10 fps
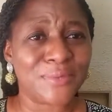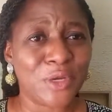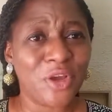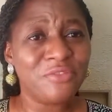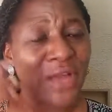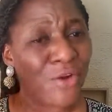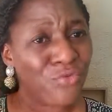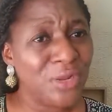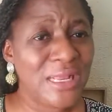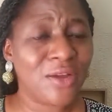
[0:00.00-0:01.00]
Because if you are
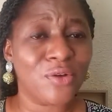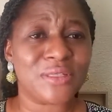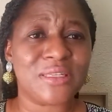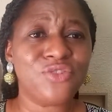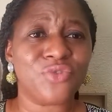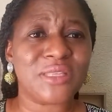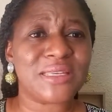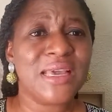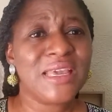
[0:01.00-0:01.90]
really considerate,